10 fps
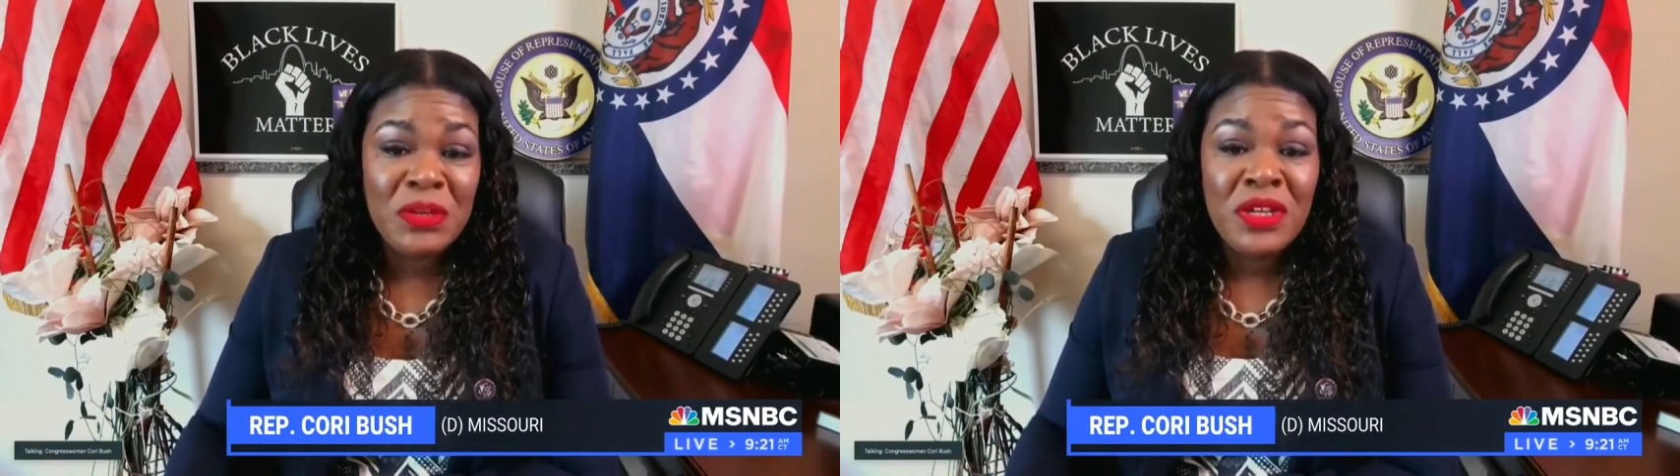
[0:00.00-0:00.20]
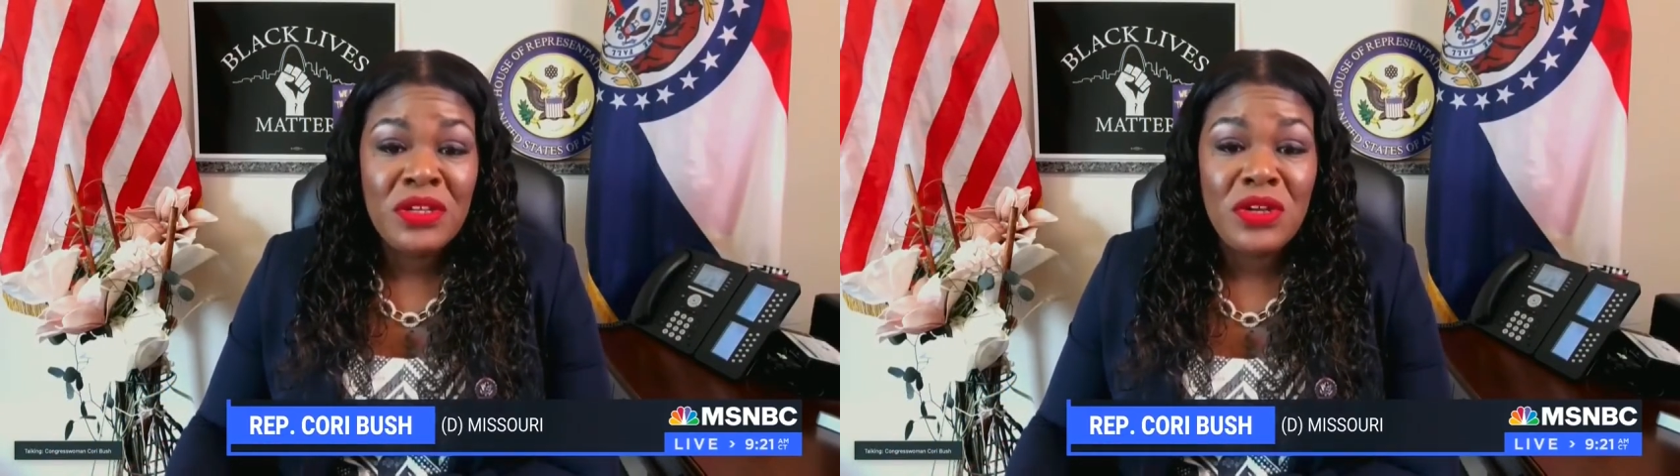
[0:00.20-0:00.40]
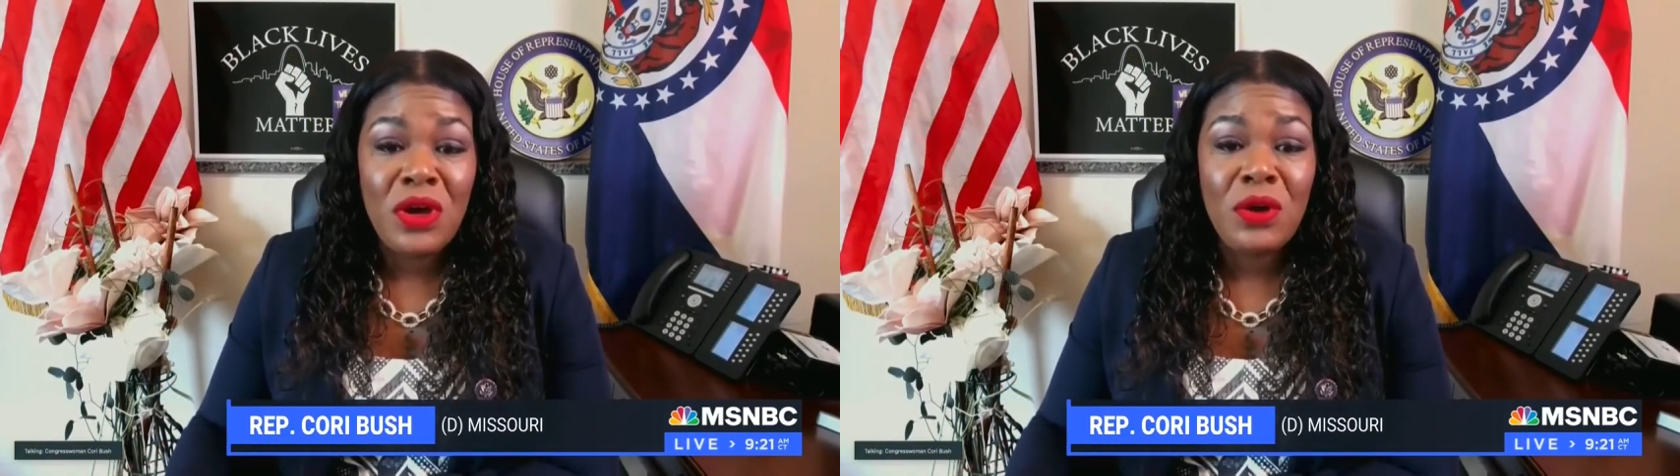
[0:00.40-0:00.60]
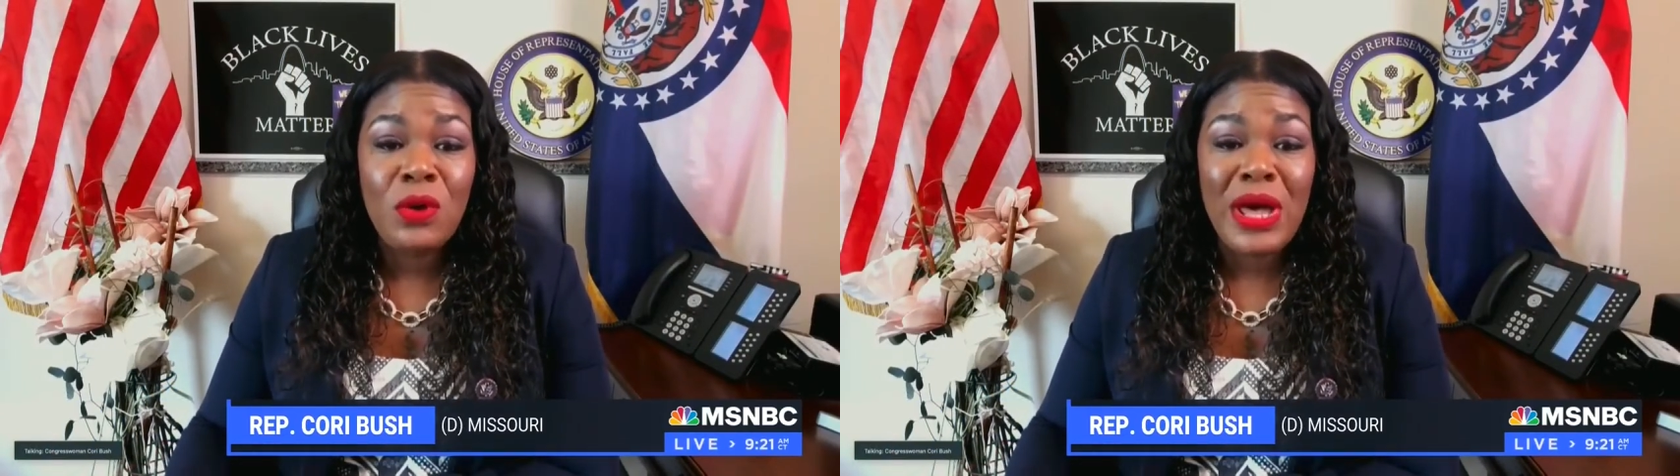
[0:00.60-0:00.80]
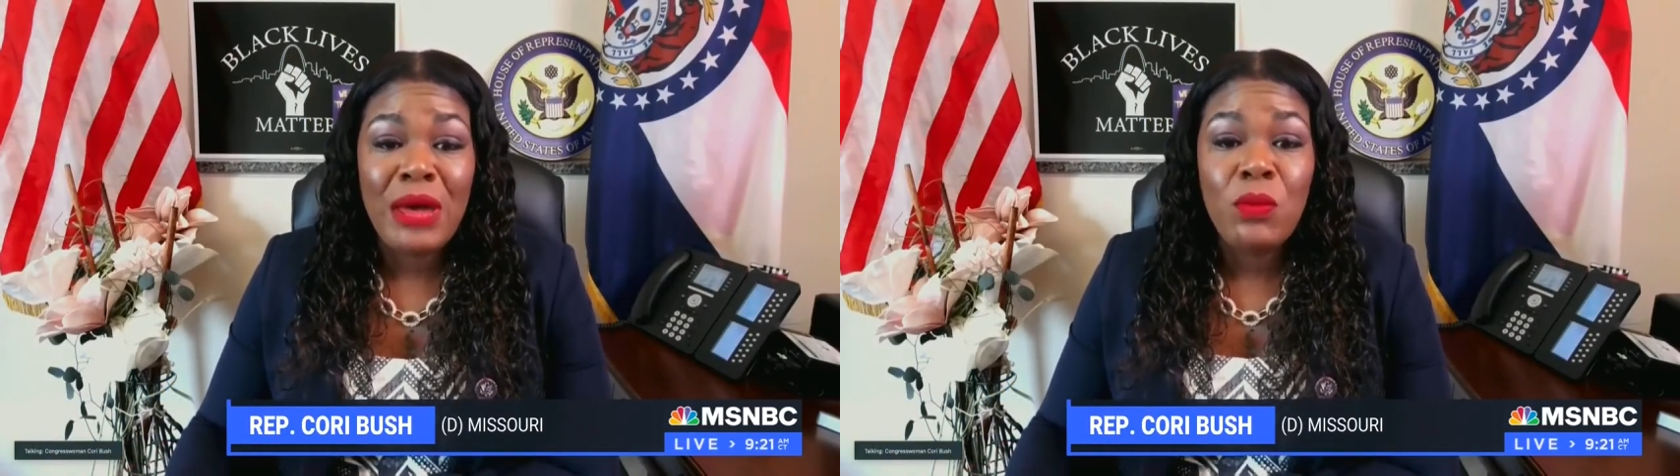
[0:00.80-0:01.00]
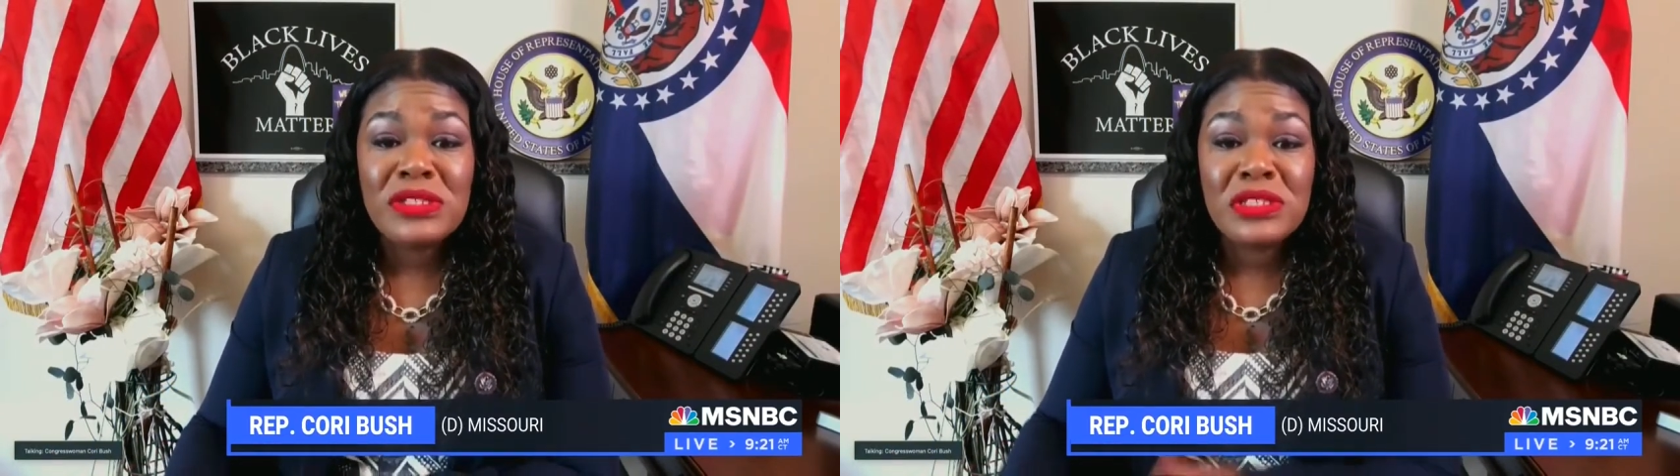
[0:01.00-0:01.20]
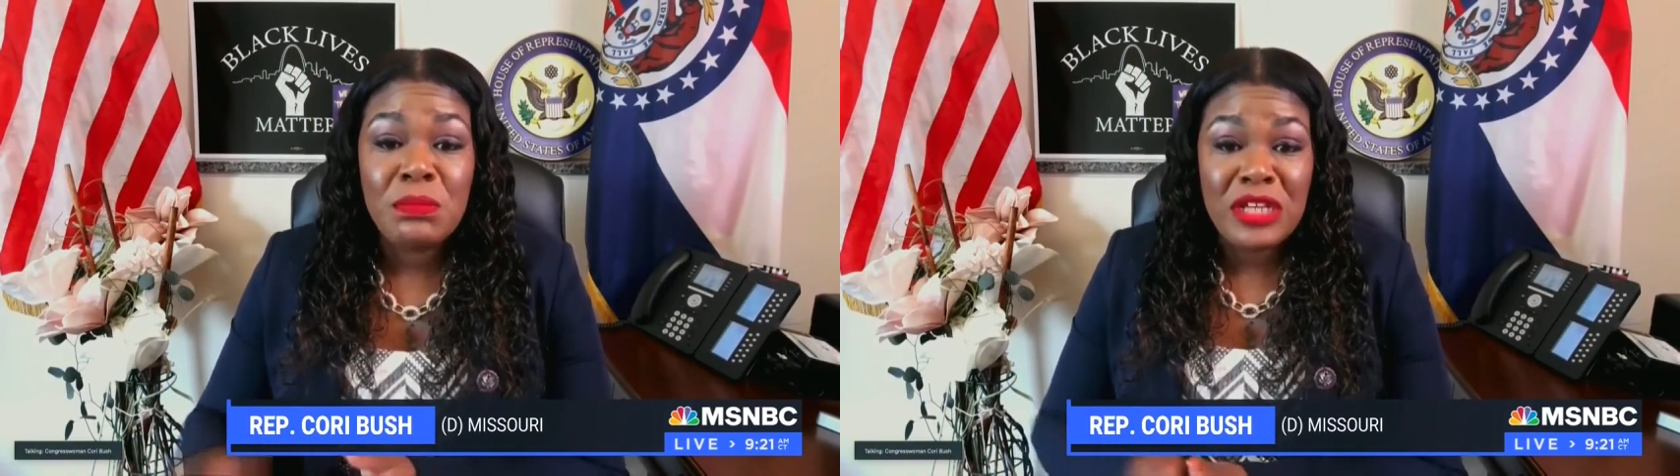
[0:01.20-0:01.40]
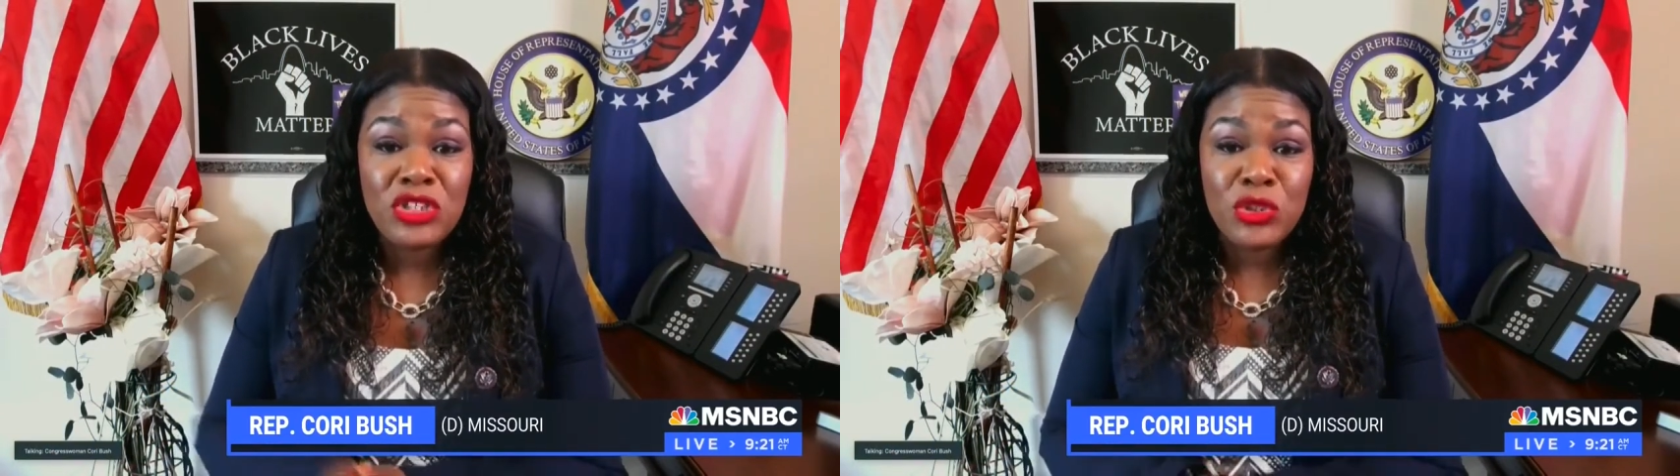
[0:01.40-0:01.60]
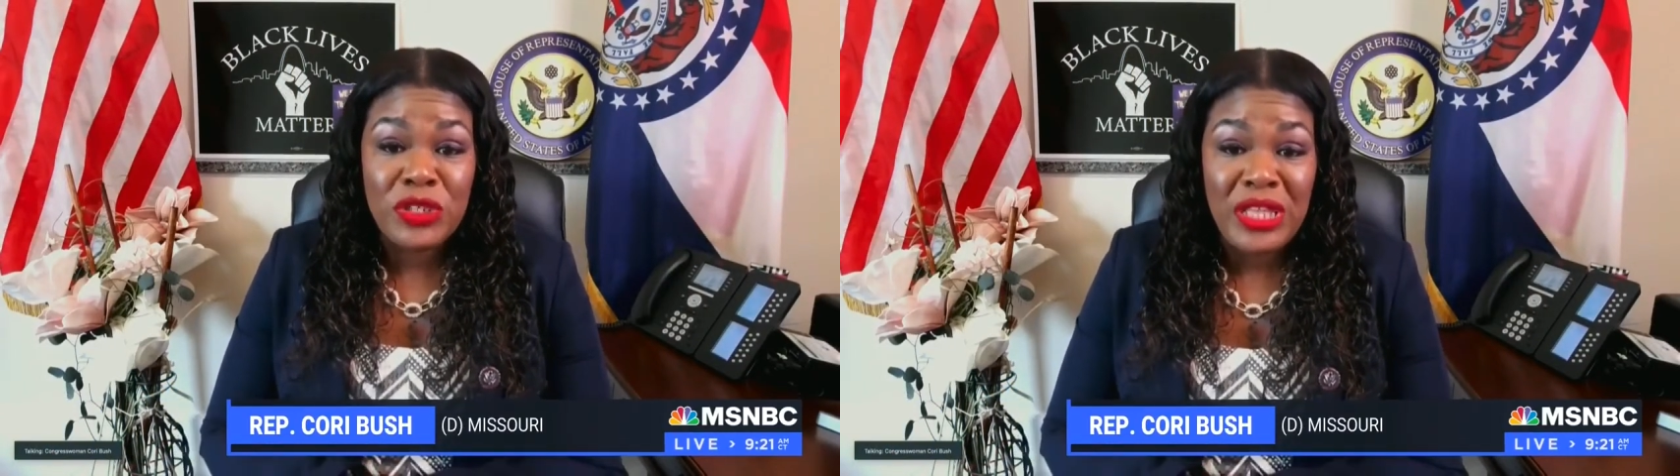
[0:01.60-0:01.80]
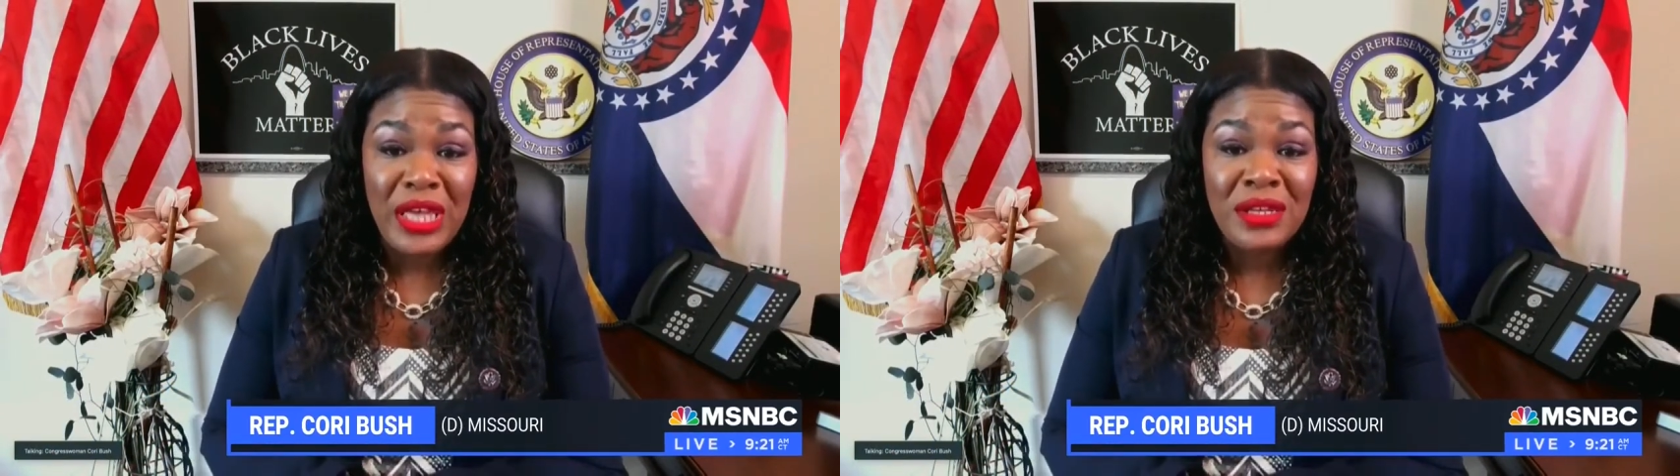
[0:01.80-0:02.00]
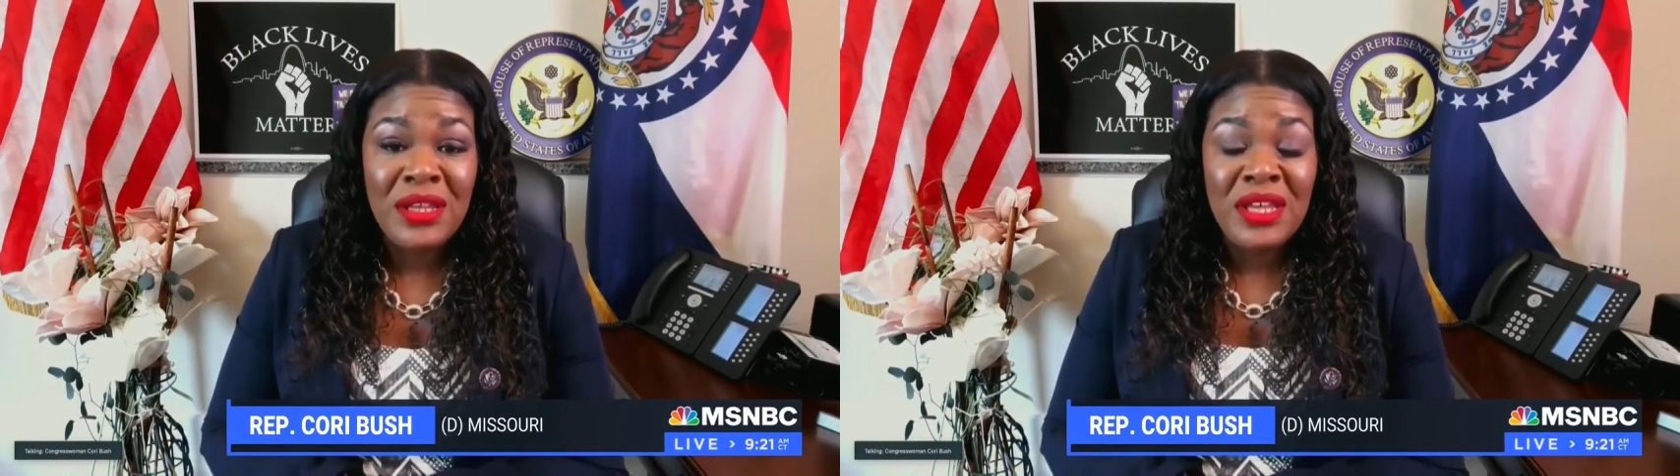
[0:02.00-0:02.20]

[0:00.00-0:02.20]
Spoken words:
You know, I want to make sure that